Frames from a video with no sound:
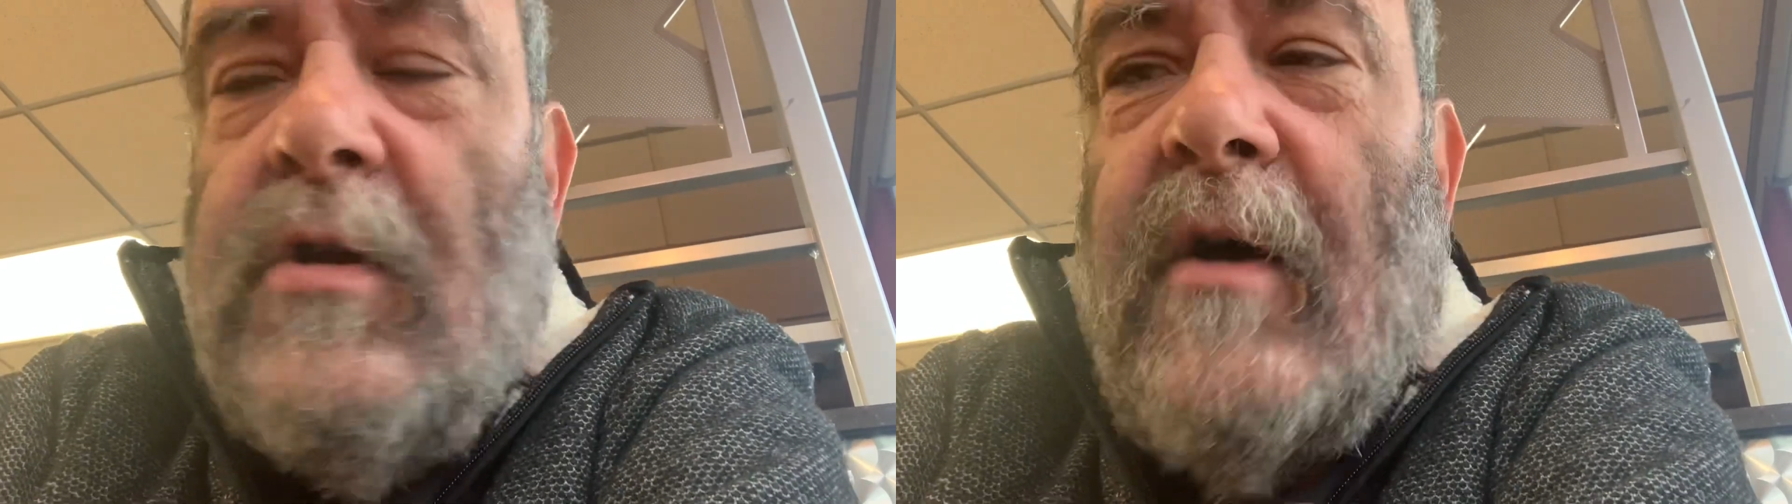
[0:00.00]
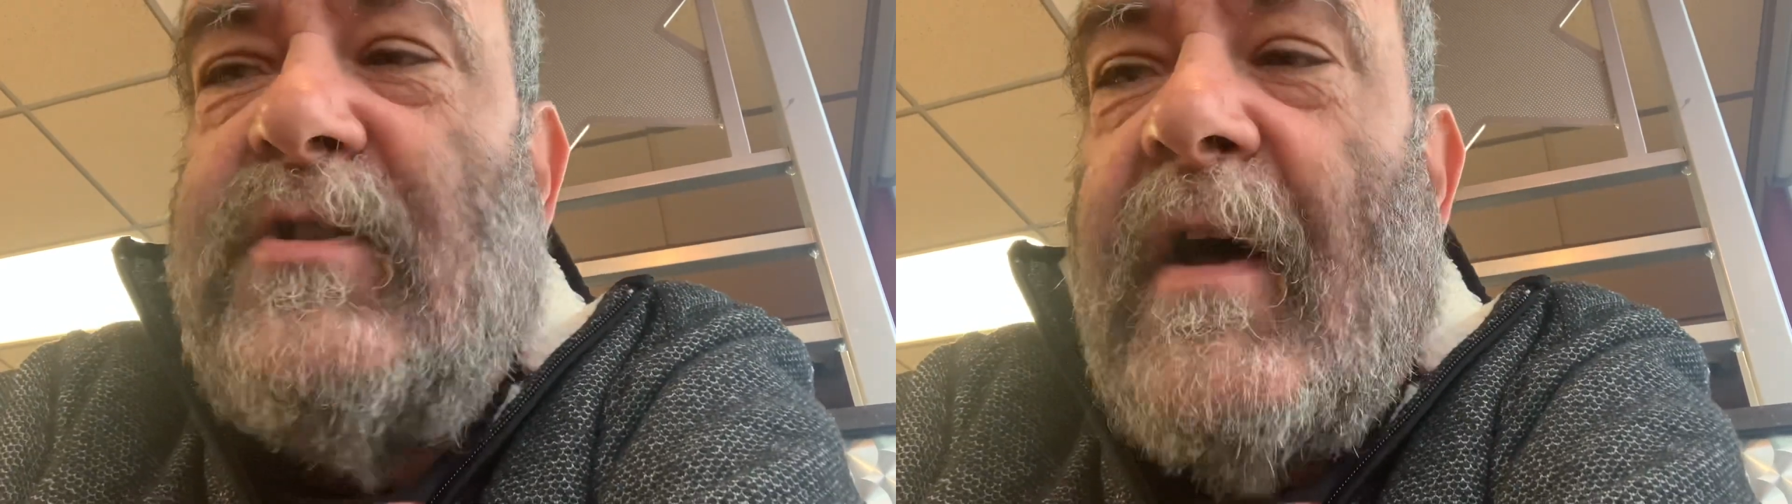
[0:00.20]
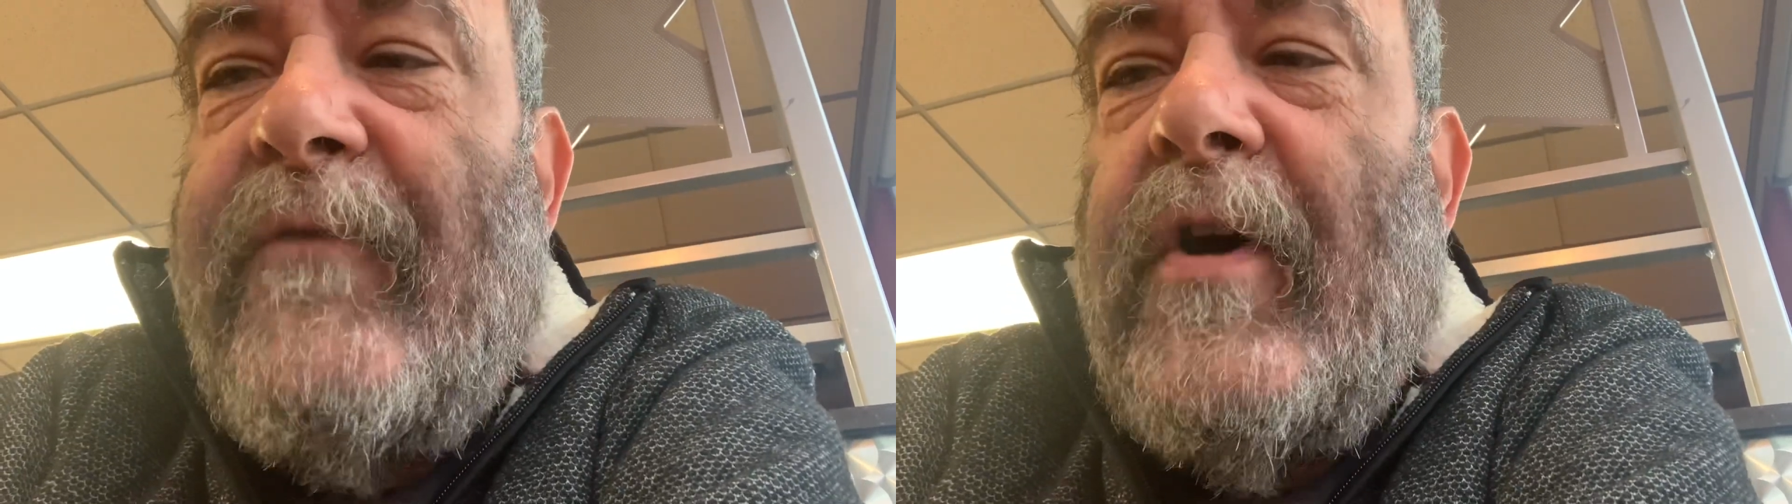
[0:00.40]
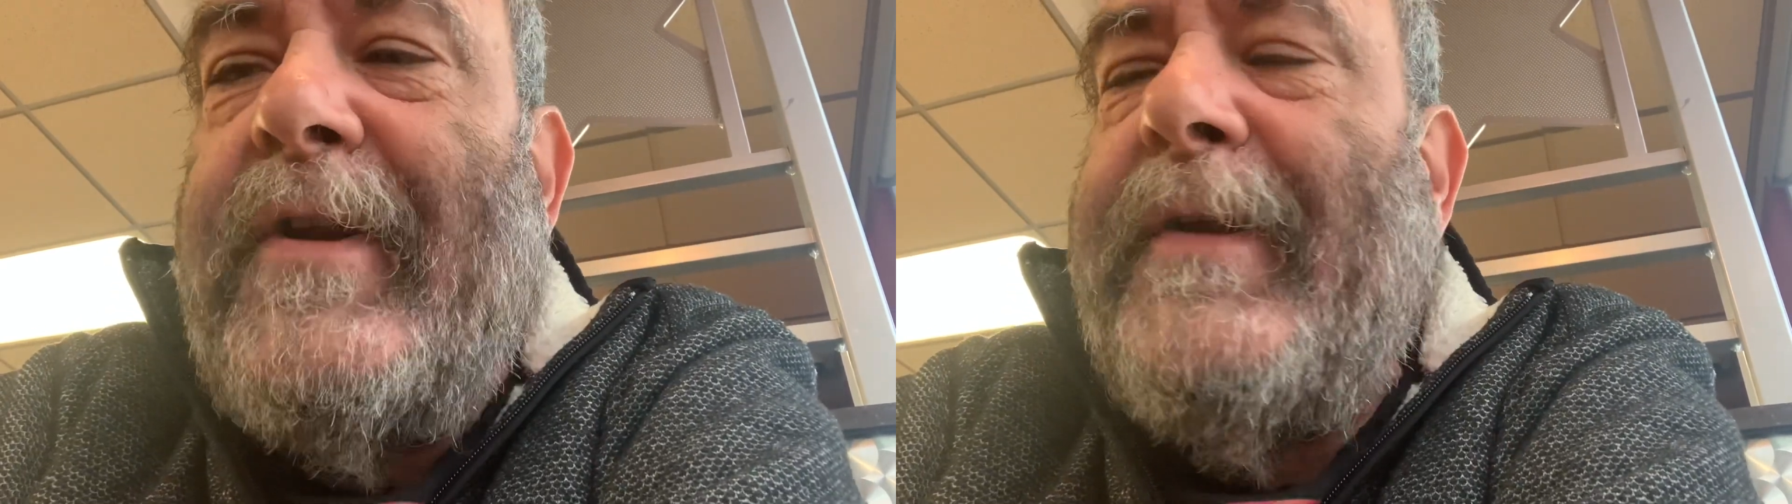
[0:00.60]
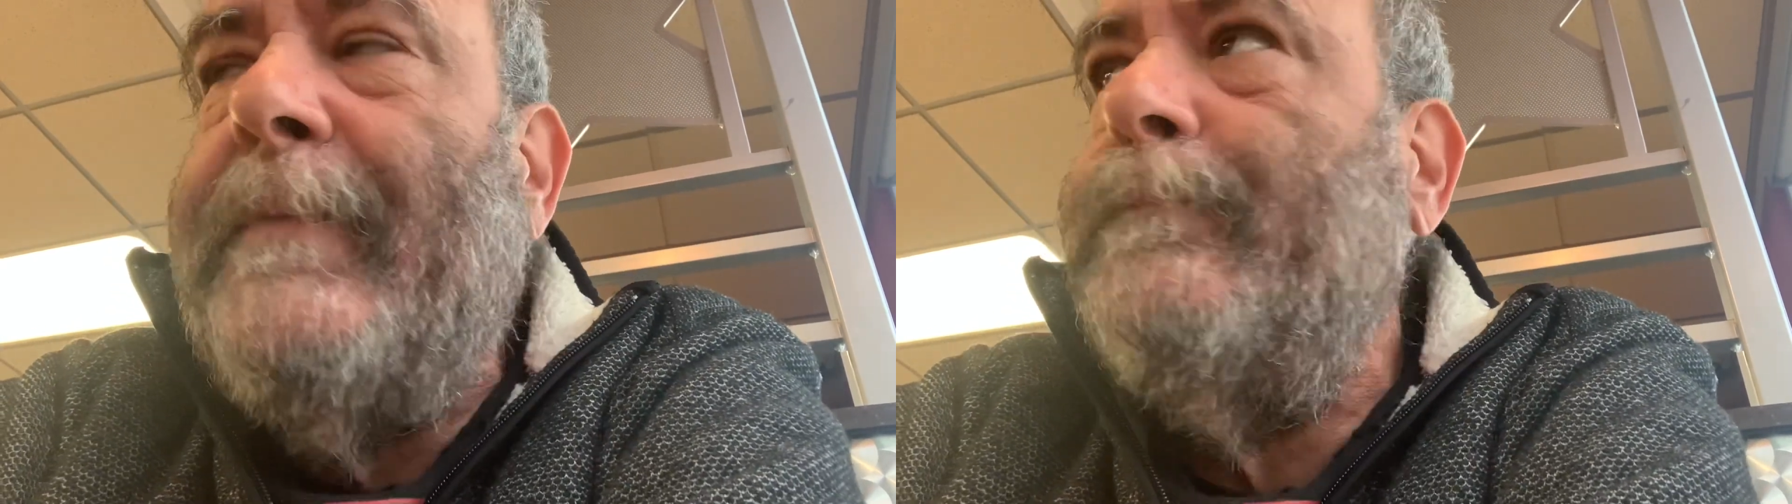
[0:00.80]
No, it's not
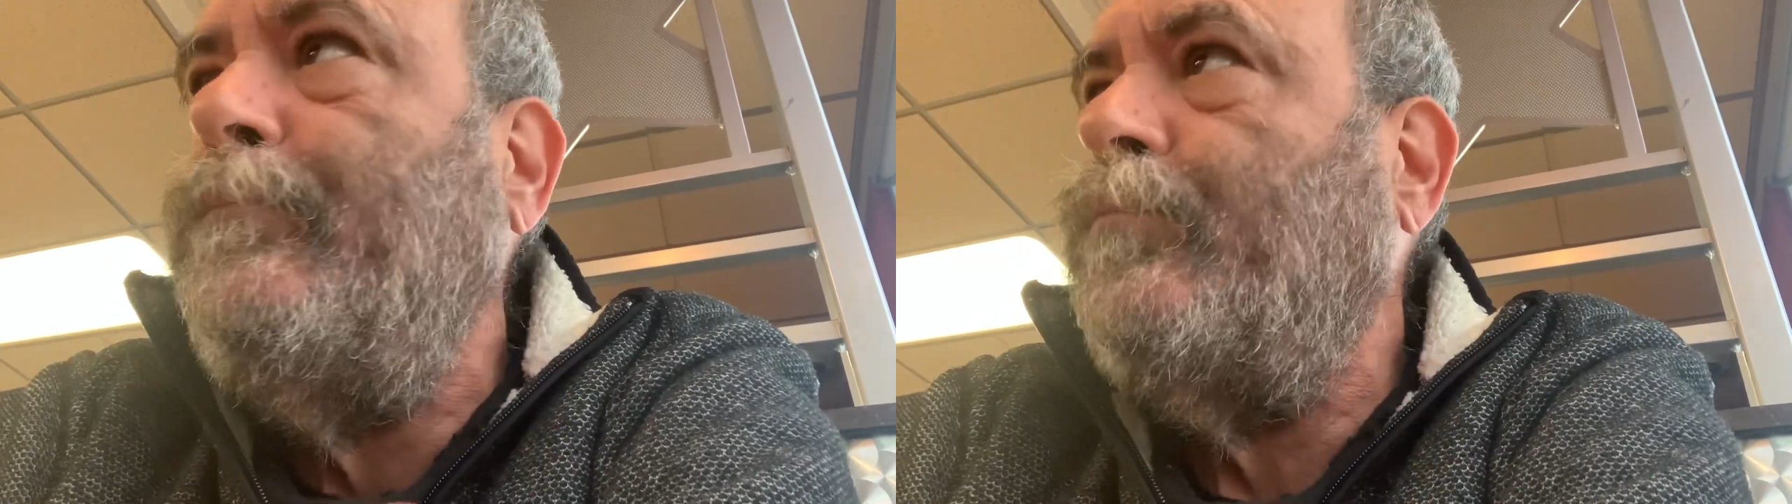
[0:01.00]
funny.